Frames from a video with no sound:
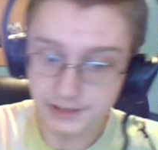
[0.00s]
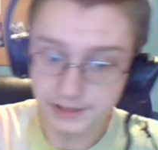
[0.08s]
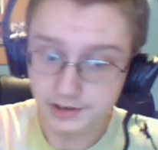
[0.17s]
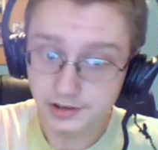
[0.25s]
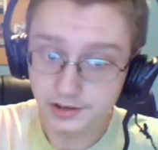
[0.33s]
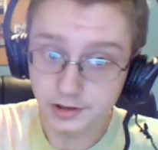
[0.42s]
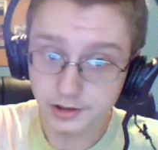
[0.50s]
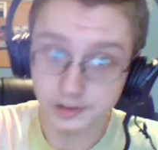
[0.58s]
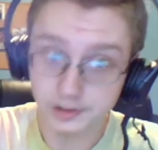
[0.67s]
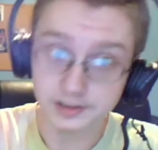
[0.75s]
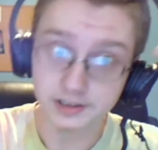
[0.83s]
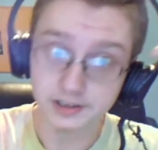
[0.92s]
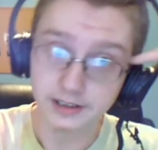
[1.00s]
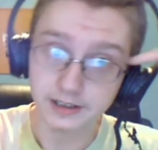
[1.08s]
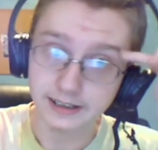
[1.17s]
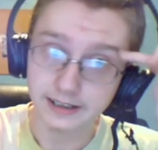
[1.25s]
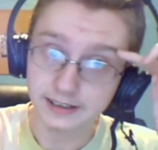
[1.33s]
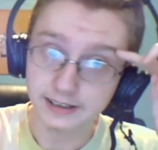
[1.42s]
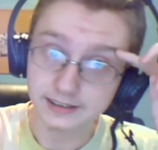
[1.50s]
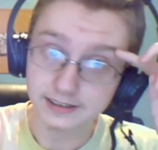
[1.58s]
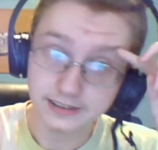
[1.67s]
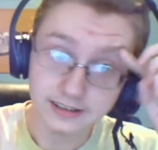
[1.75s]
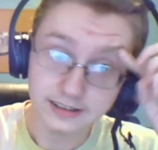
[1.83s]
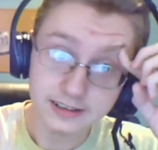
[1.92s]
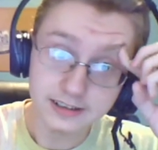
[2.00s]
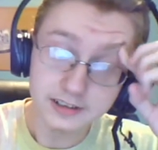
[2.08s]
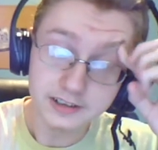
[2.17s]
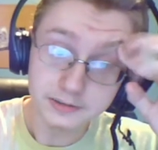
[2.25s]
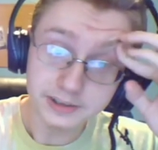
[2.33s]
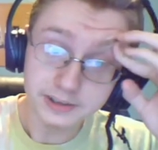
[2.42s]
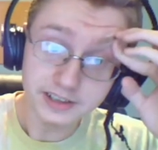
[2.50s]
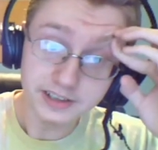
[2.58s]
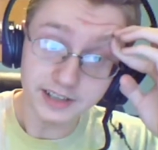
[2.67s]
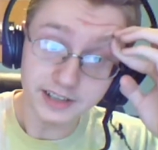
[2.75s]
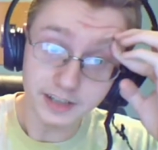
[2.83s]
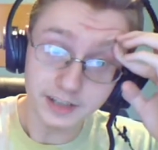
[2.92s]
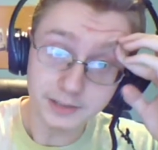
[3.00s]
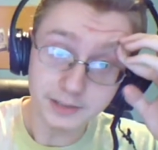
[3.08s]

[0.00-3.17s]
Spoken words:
notice, you see the name here.